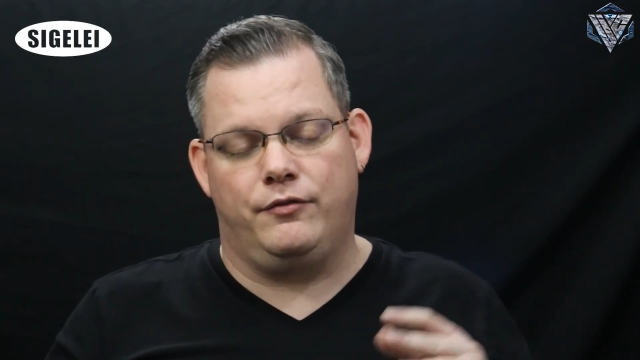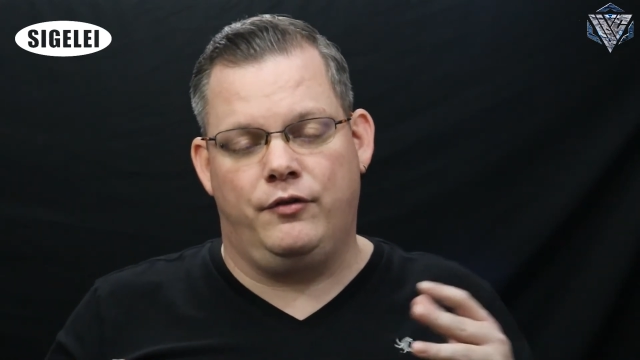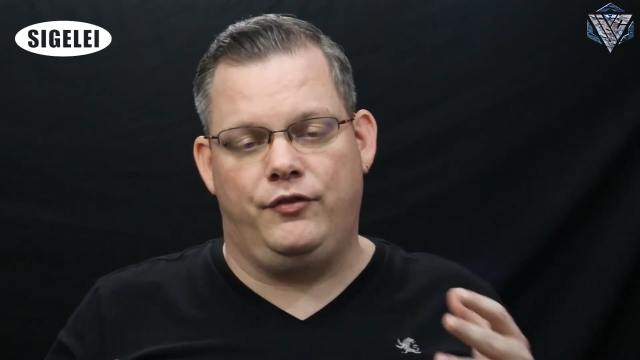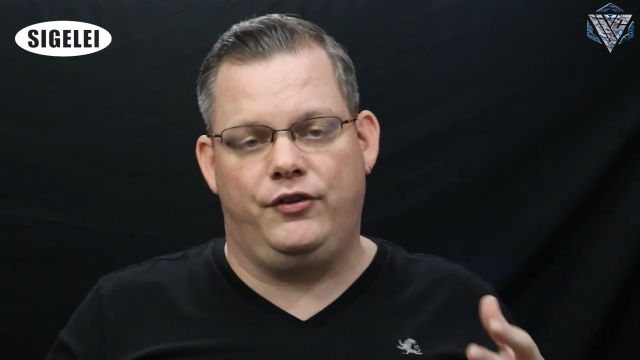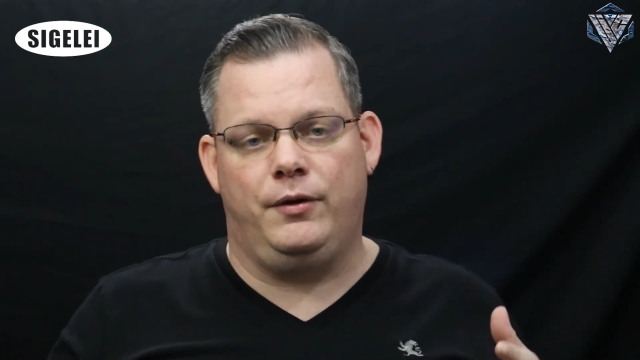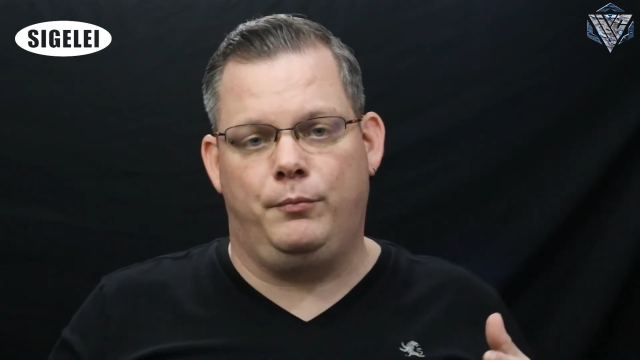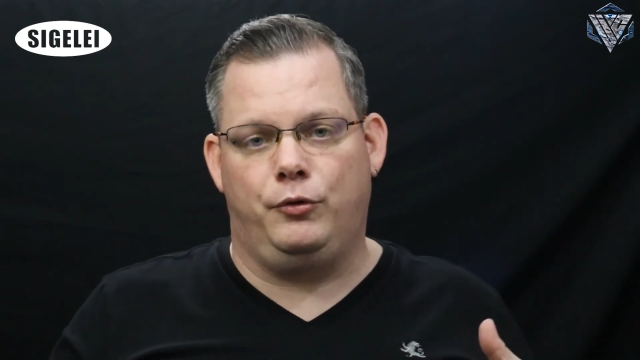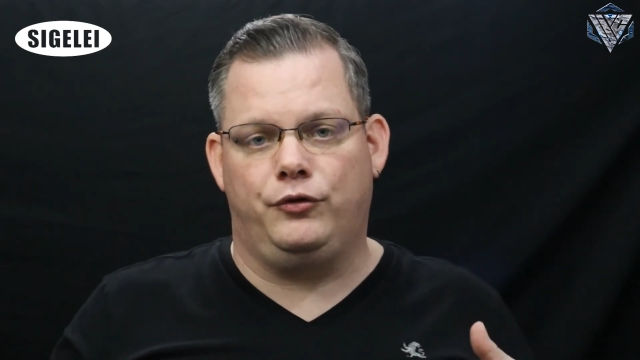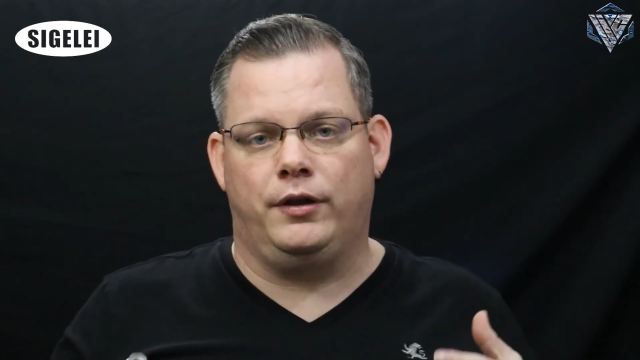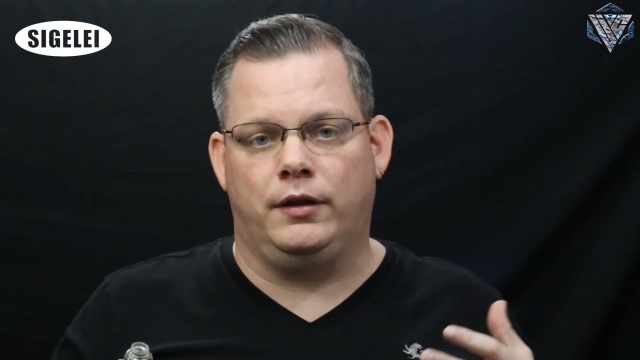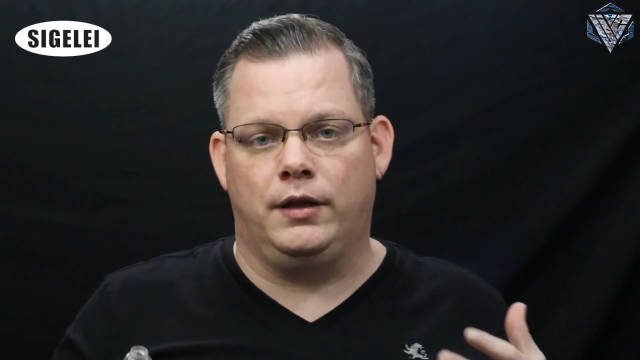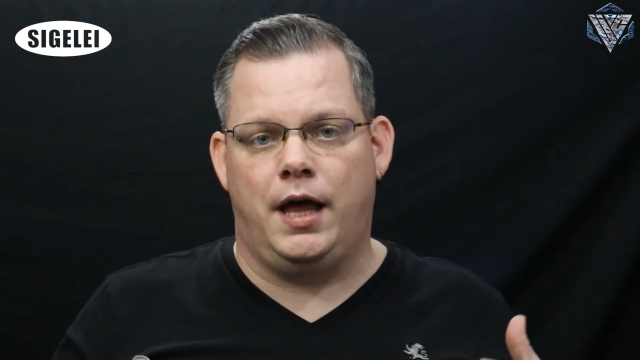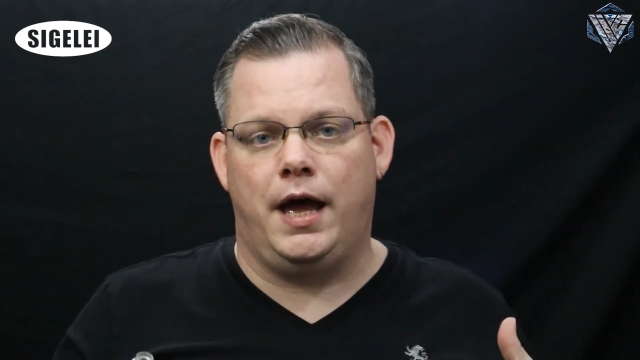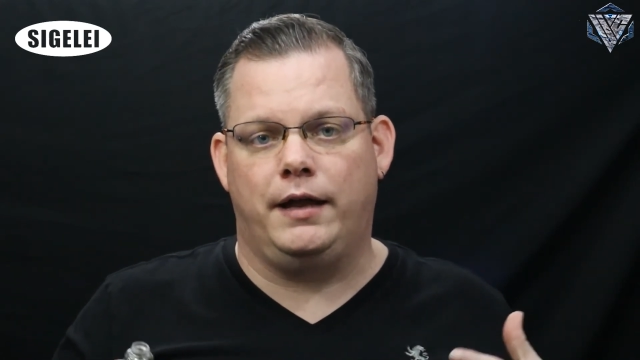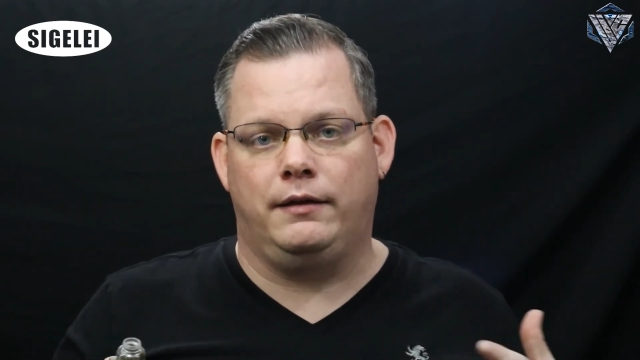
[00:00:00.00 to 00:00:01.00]
resembles a
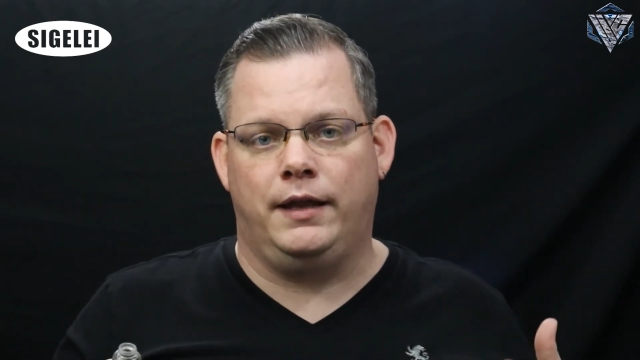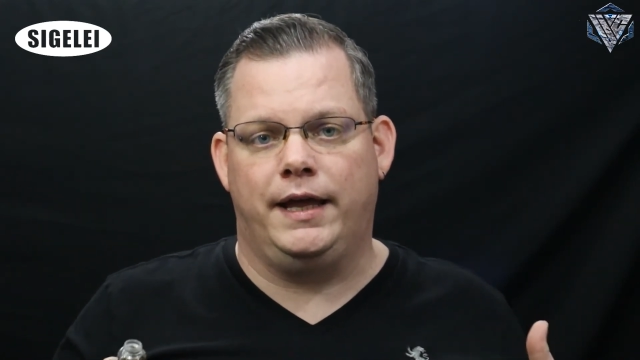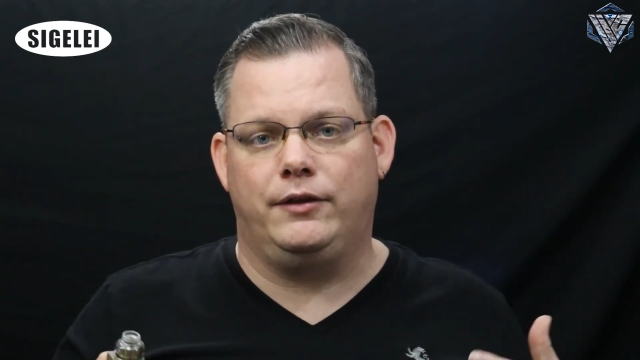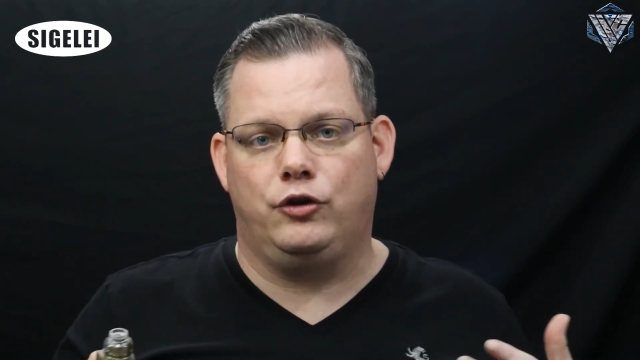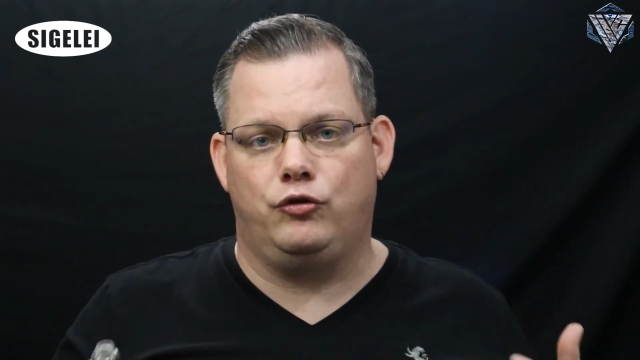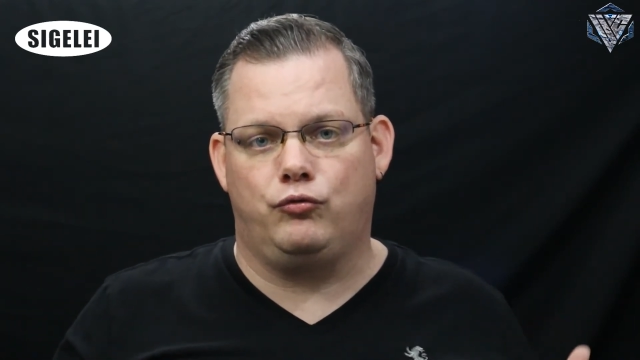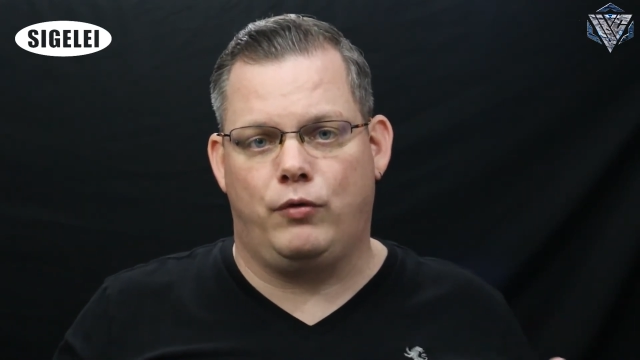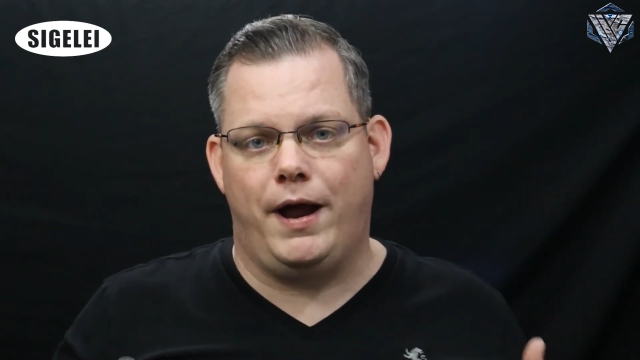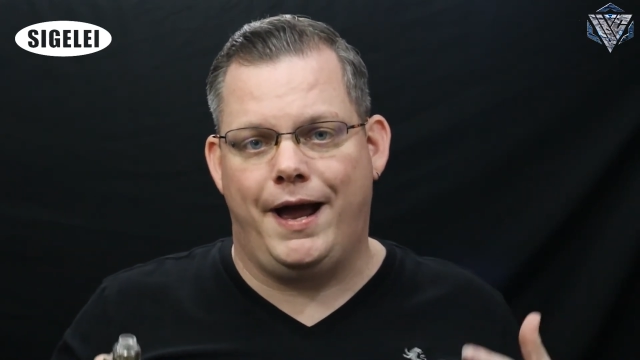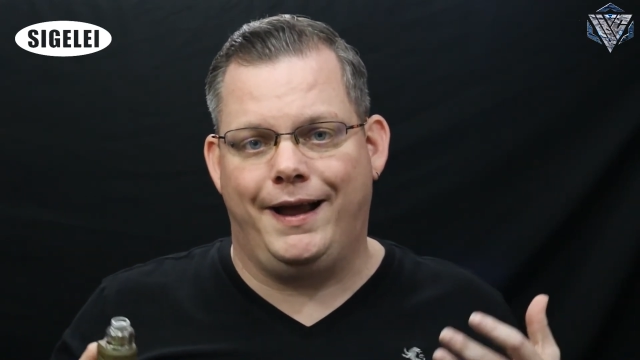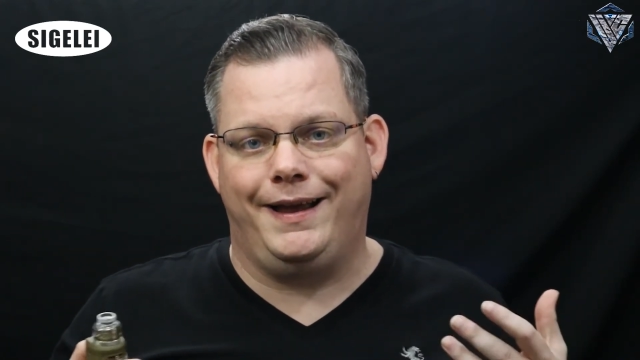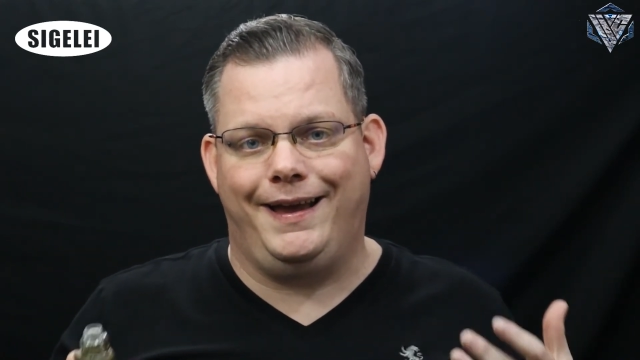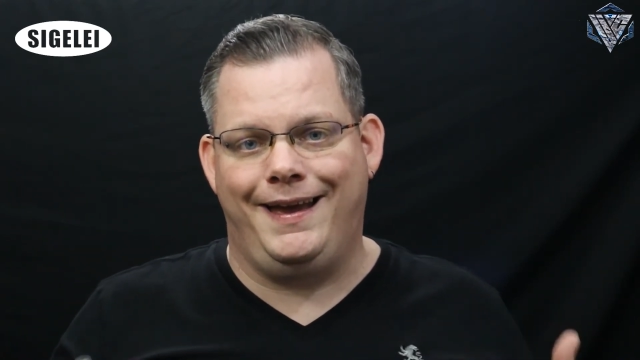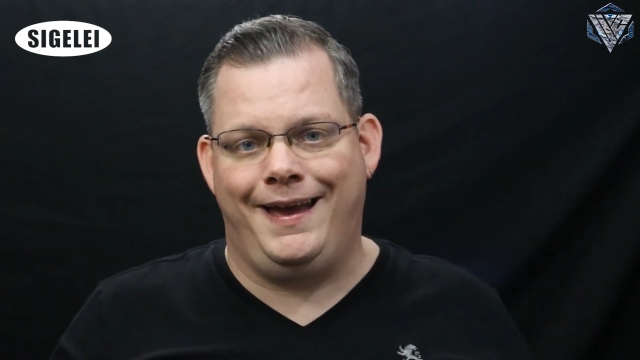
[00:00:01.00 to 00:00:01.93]
lot like the Drag